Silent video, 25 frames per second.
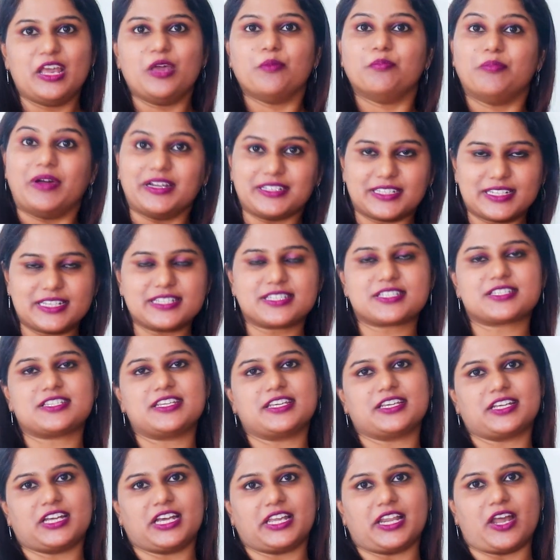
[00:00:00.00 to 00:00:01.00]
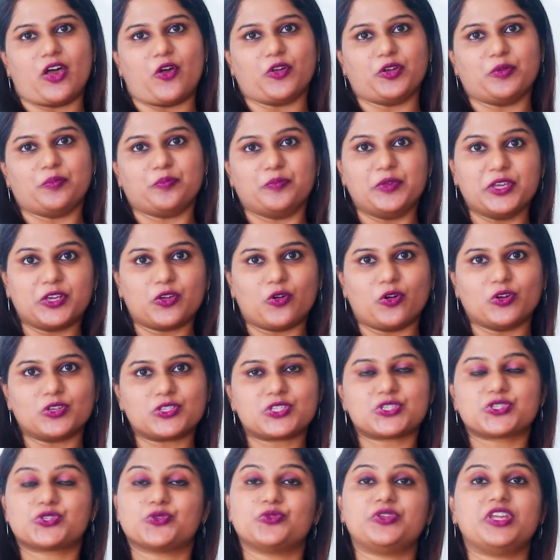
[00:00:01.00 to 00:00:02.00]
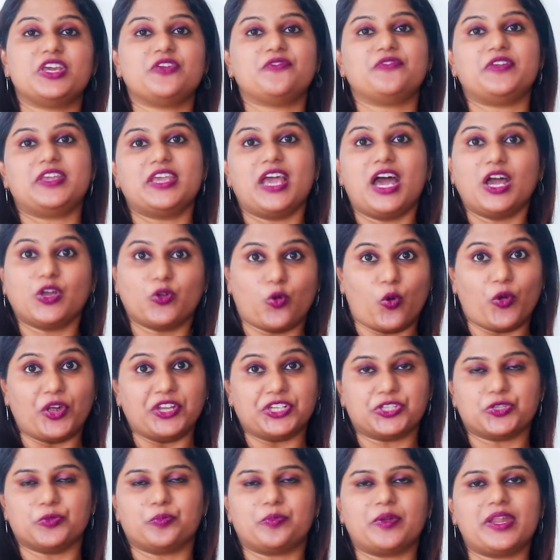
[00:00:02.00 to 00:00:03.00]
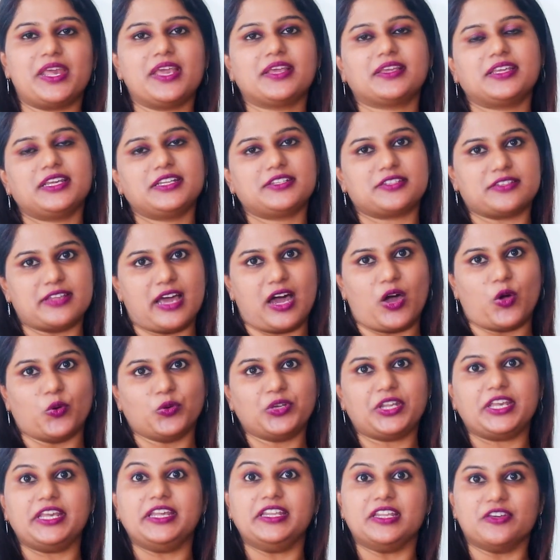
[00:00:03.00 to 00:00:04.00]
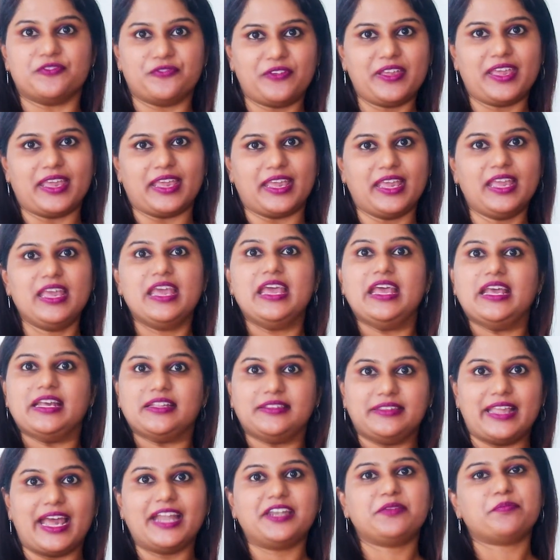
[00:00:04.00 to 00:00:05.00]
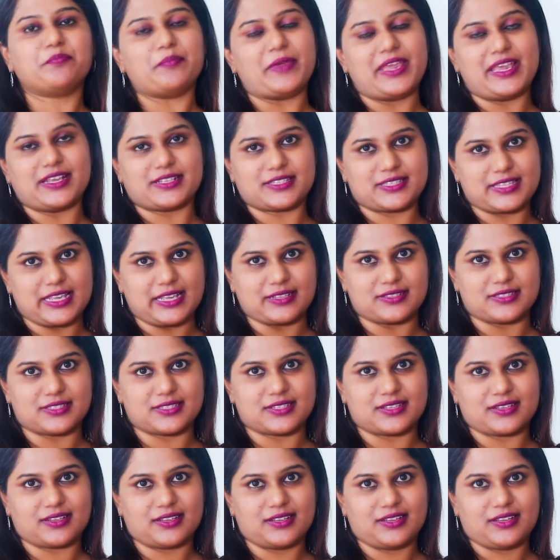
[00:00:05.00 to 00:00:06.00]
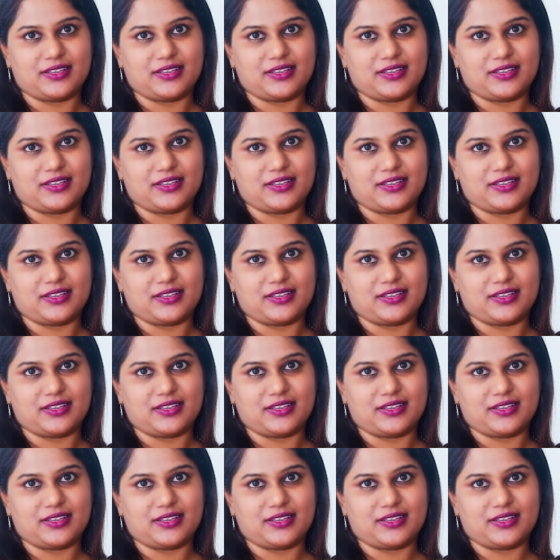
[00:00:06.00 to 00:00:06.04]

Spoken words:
but stick around because today we are going to break it down in a way that makes sense.